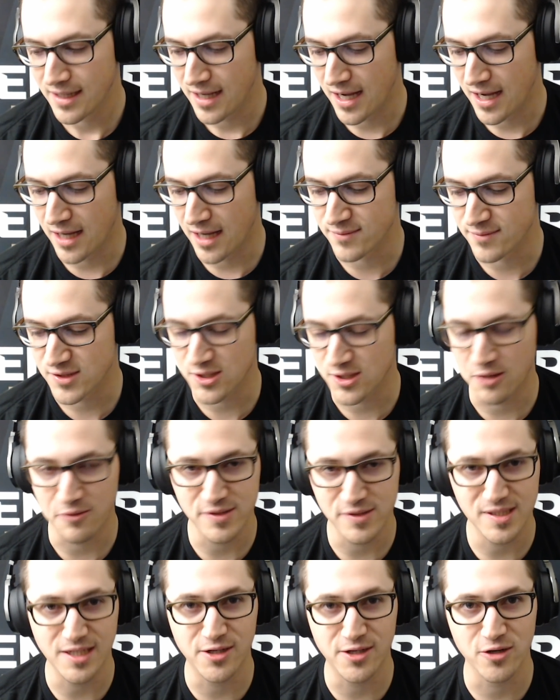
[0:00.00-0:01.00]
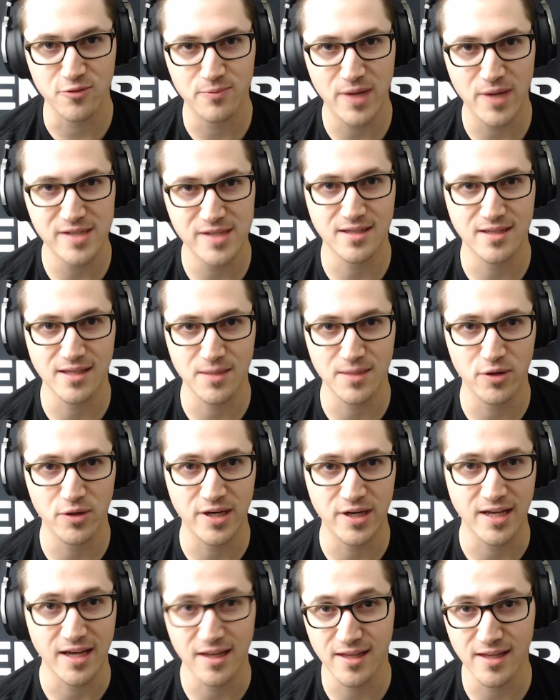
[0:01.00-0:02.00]
So it was either basically
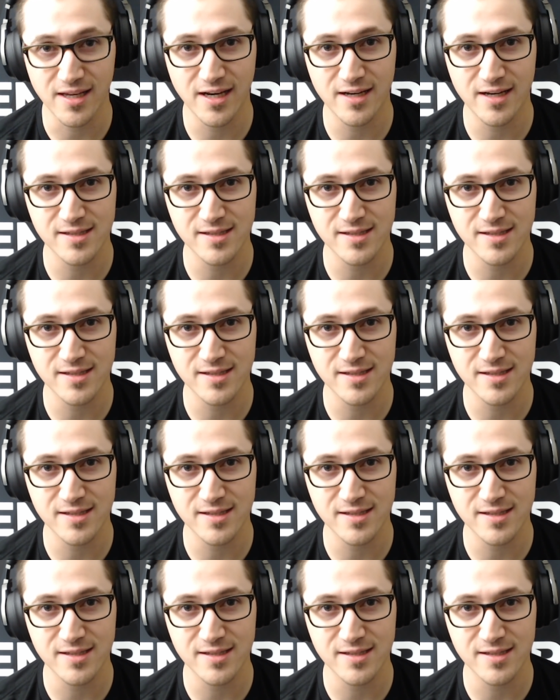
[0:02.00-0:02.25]
putting Ilya at